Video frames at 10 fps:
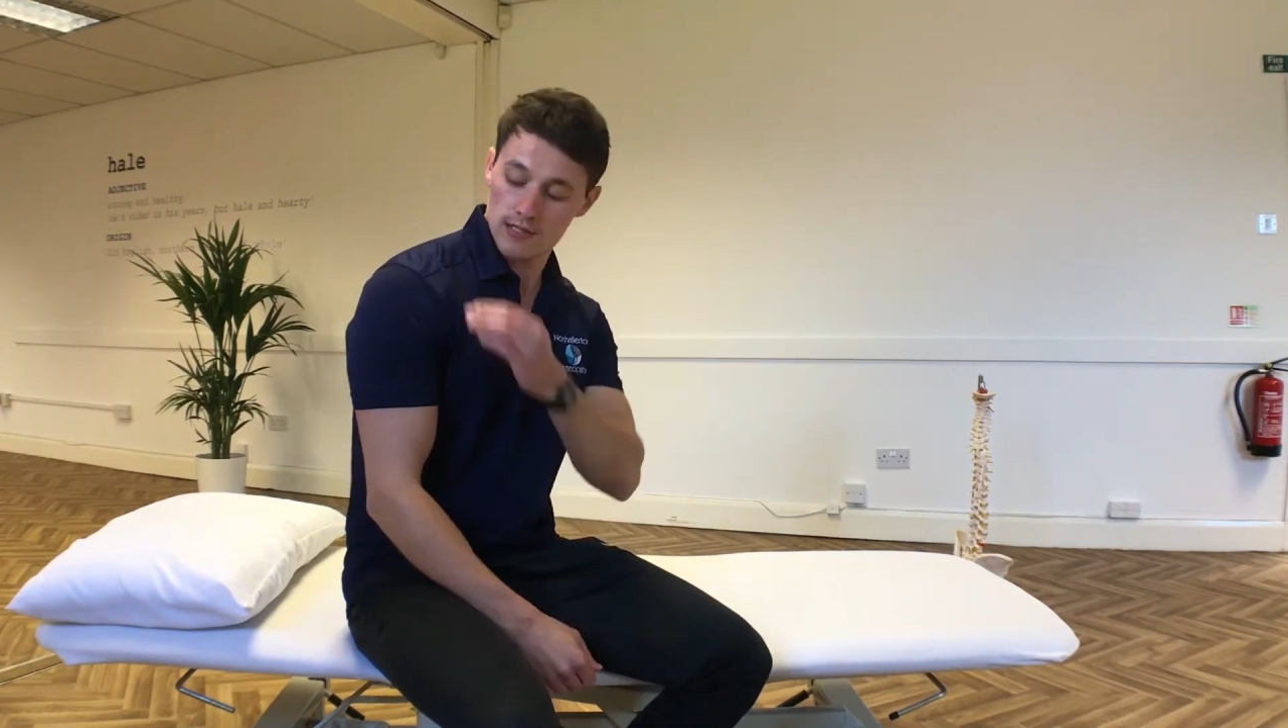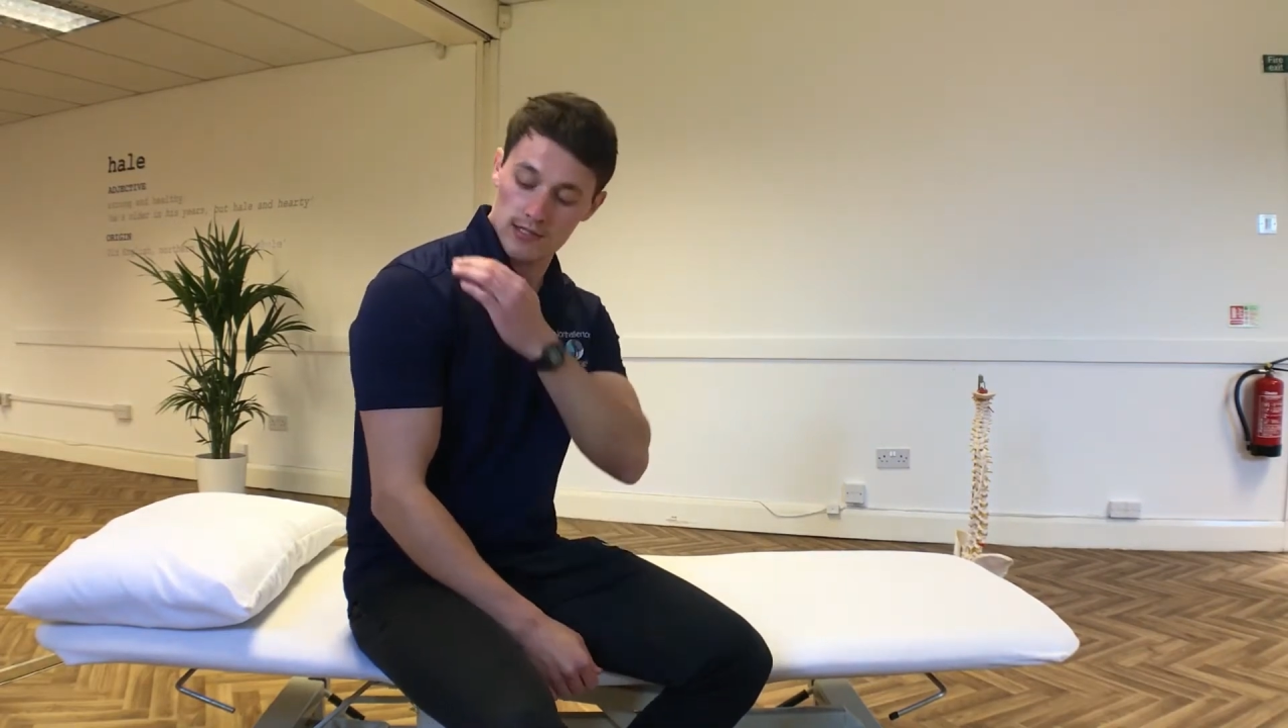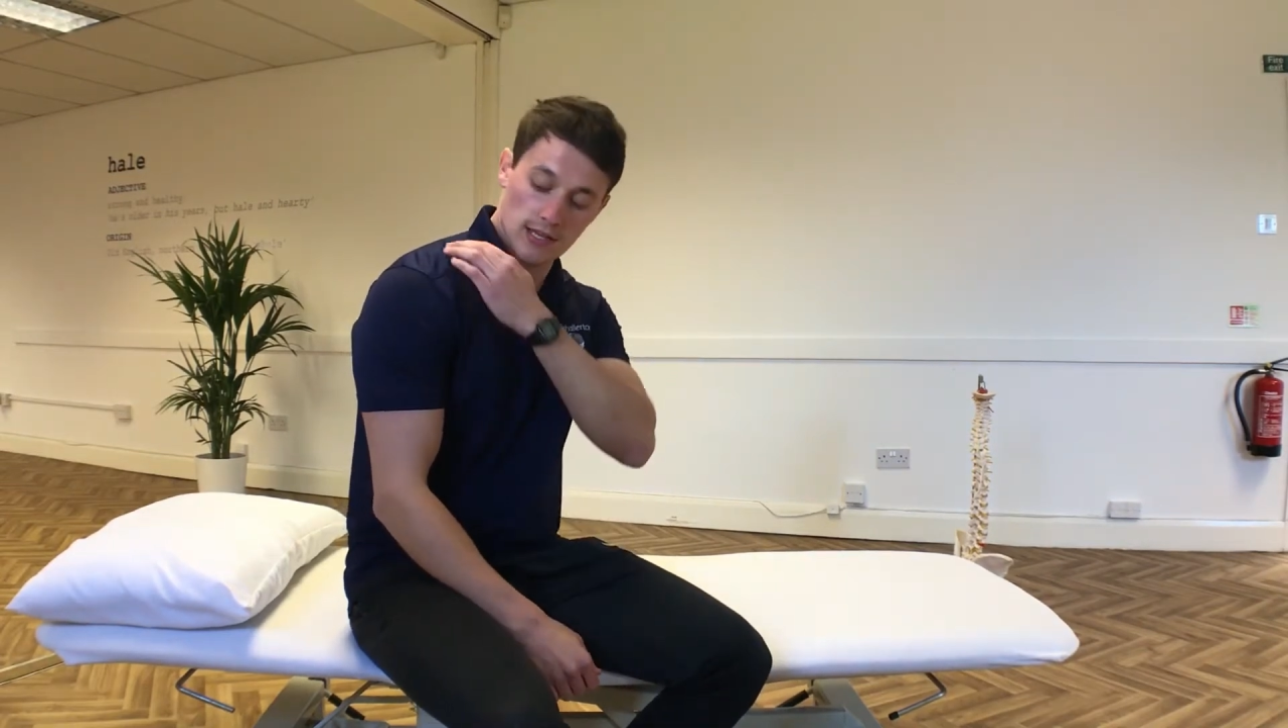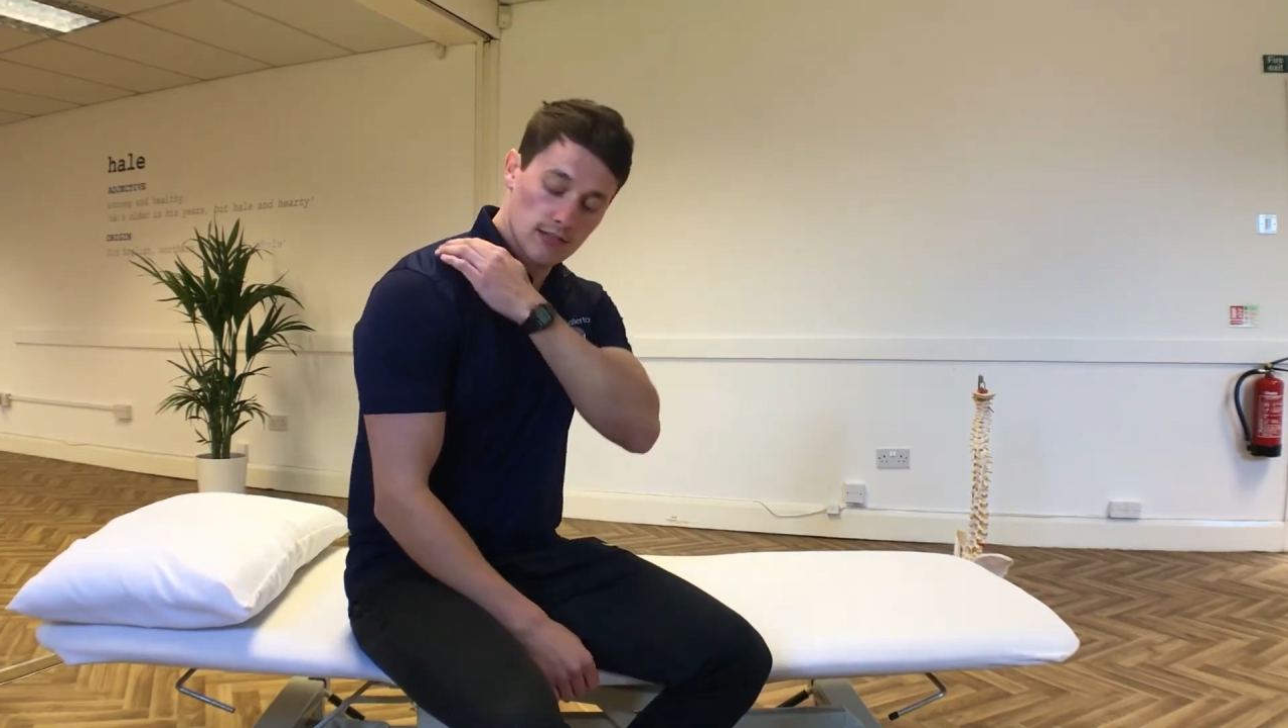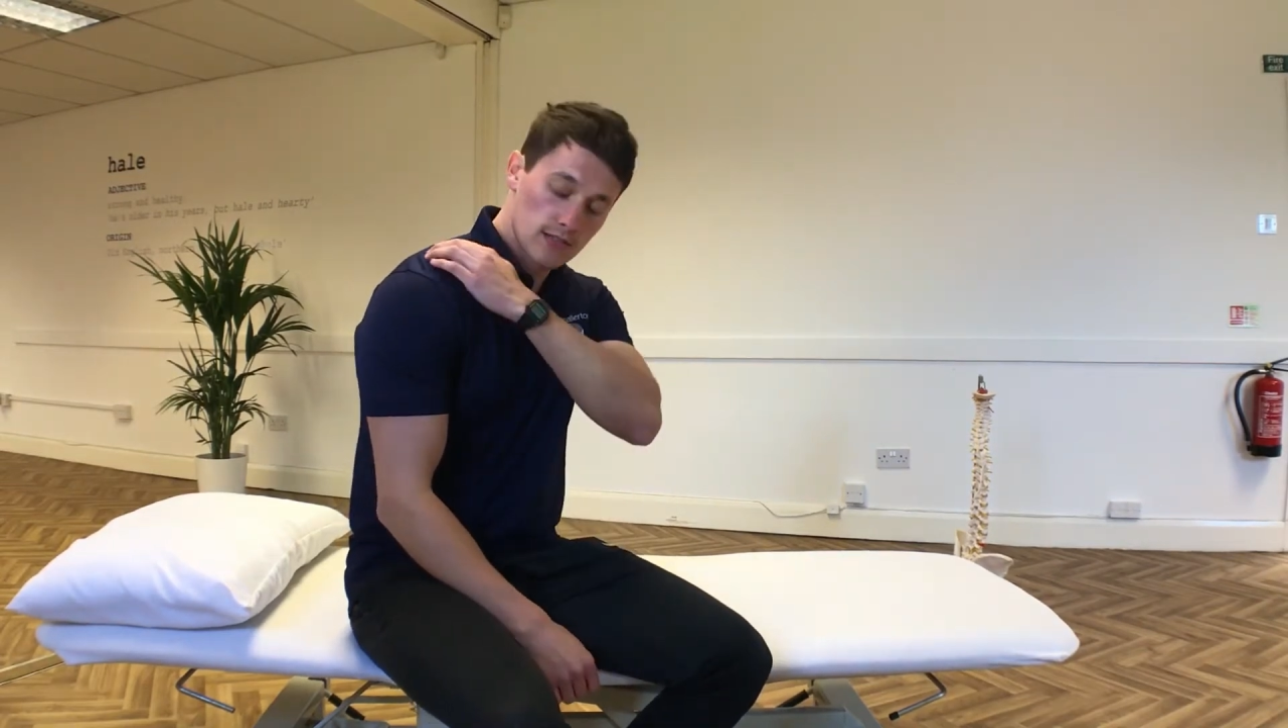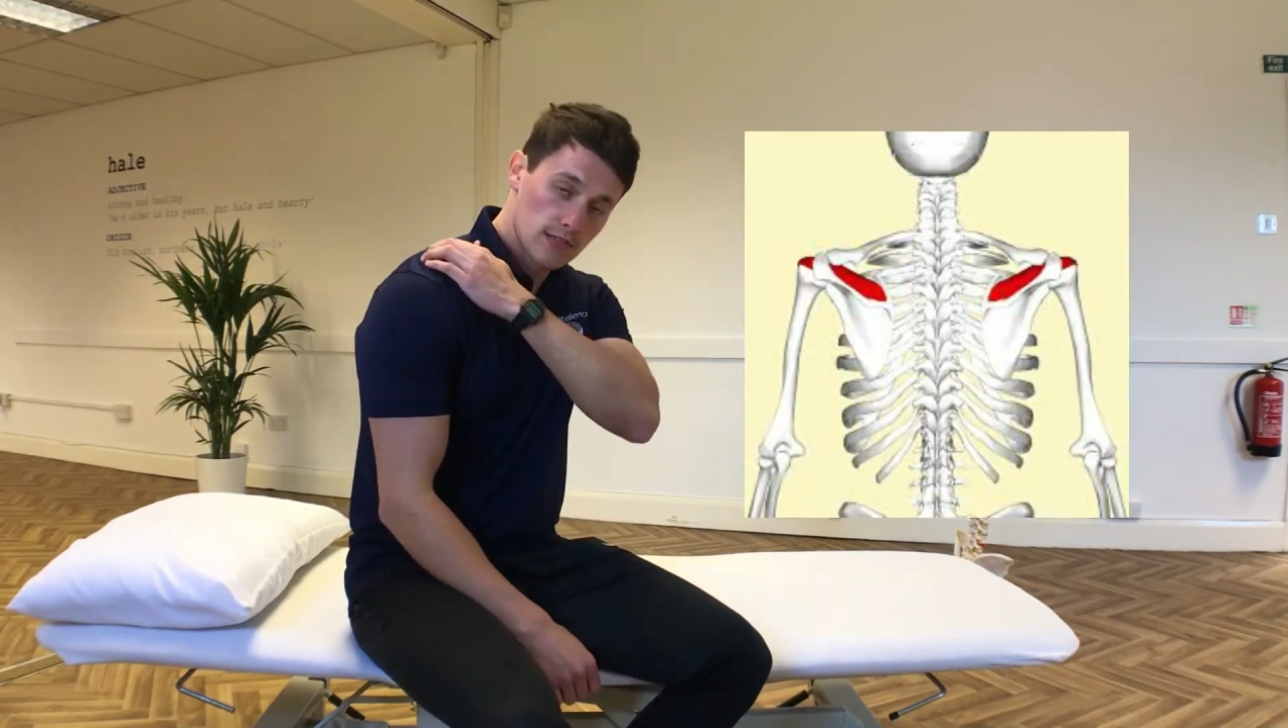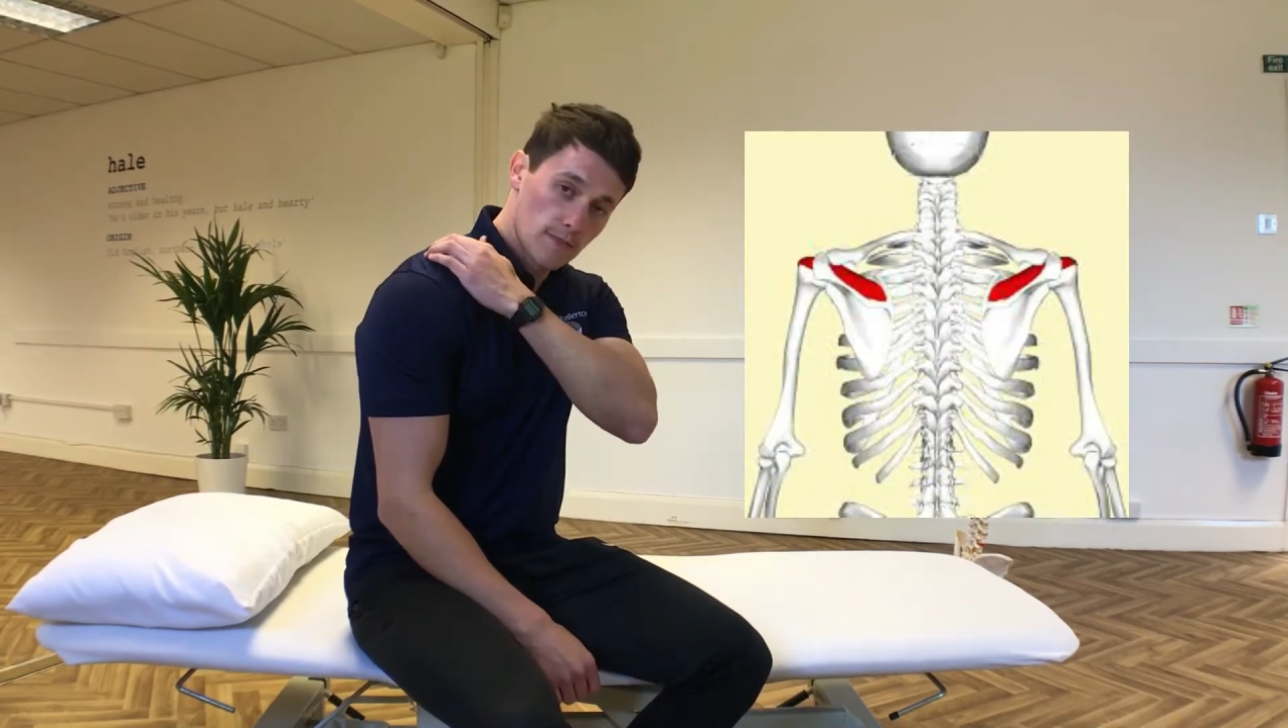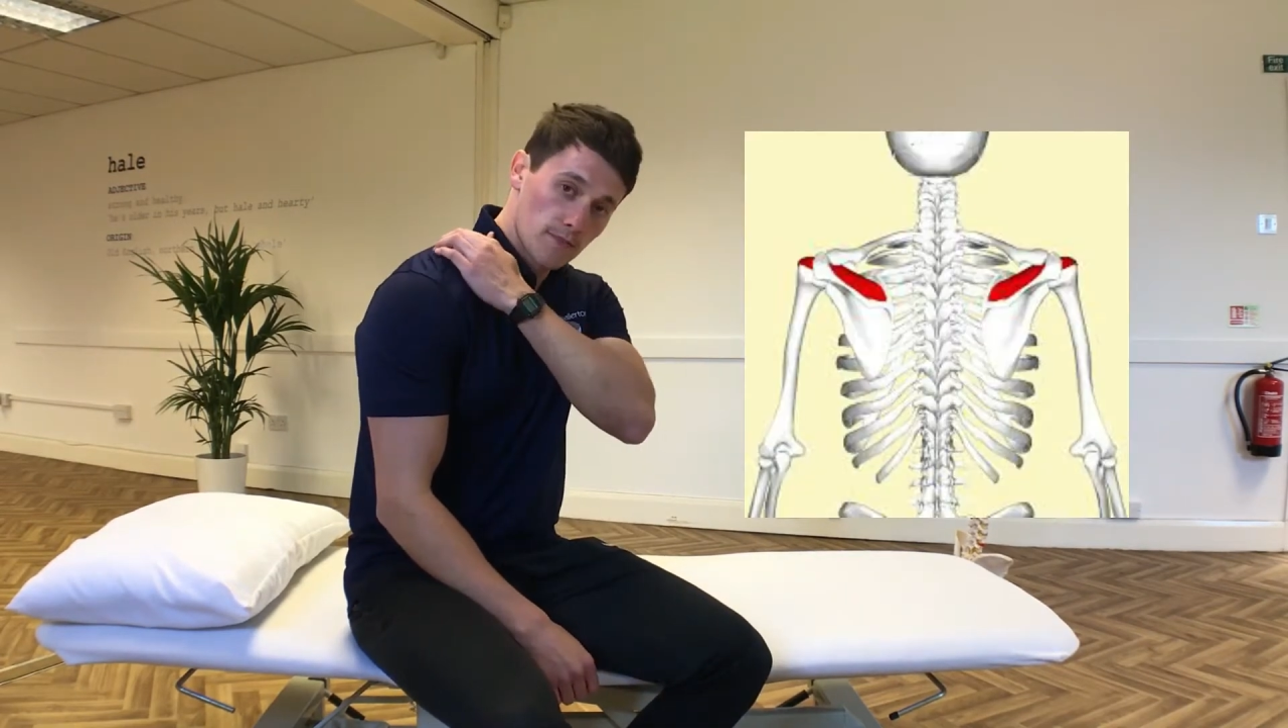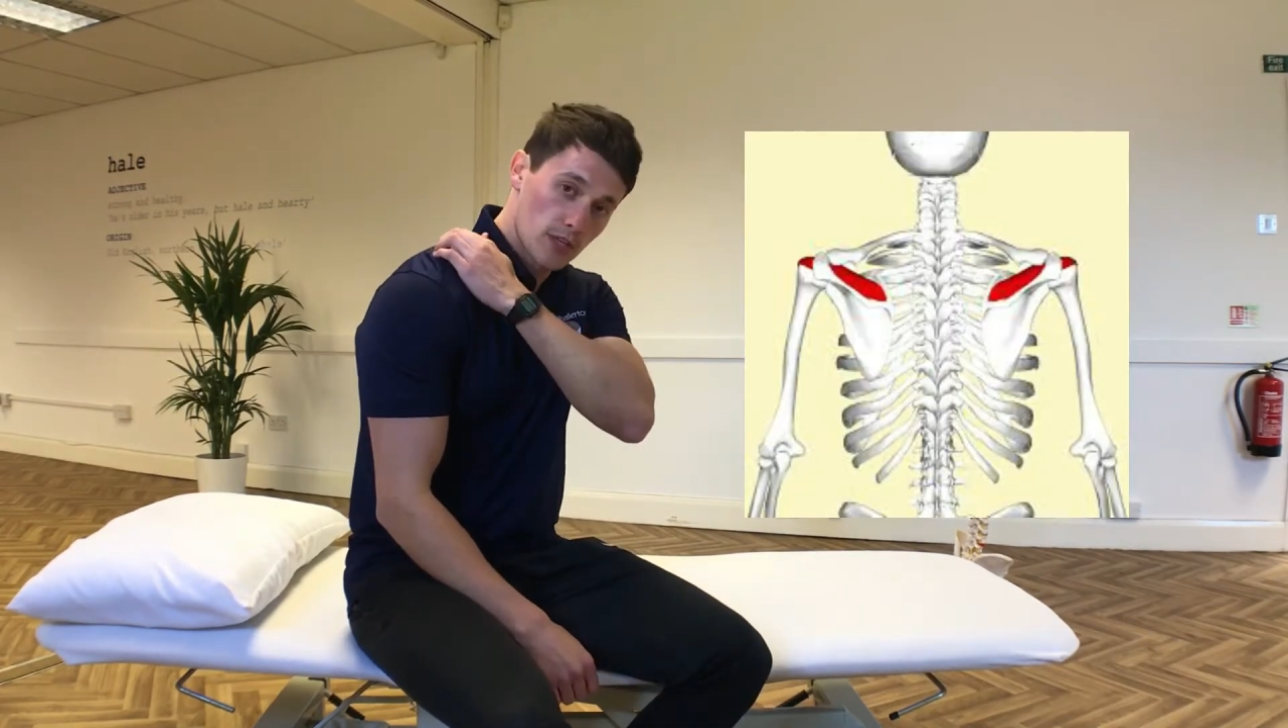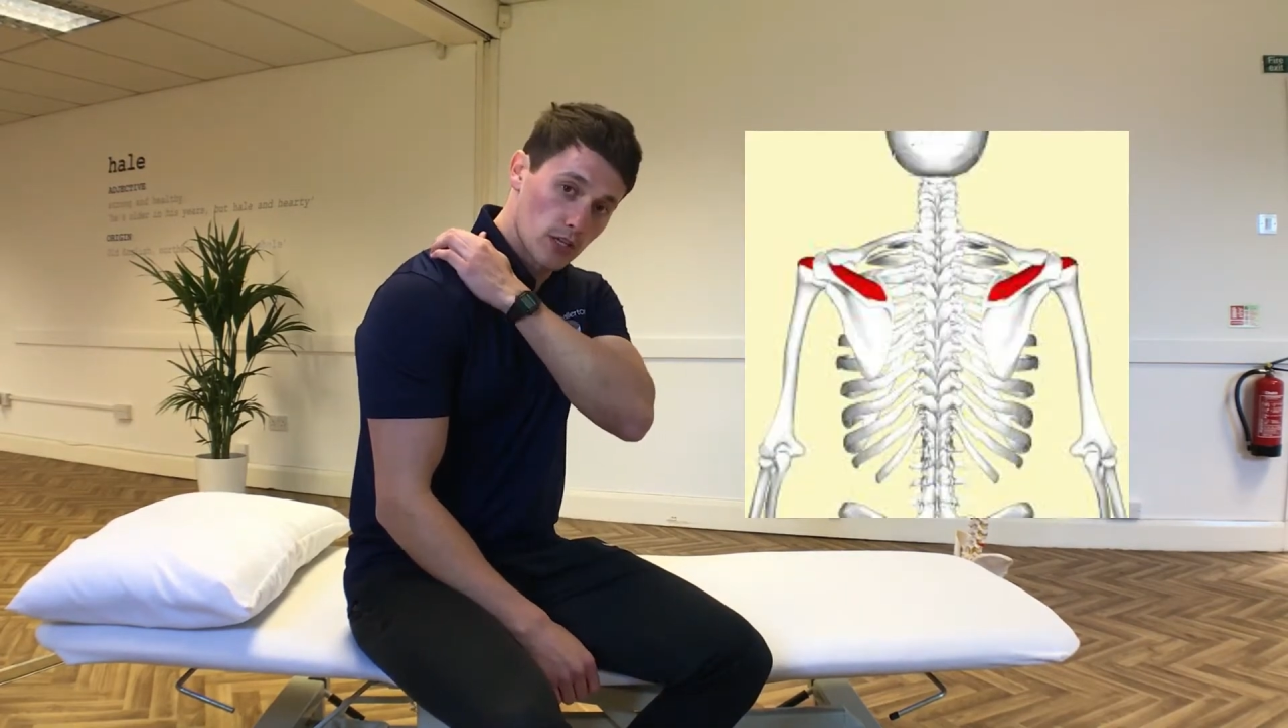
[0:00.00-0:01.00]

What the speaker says: sits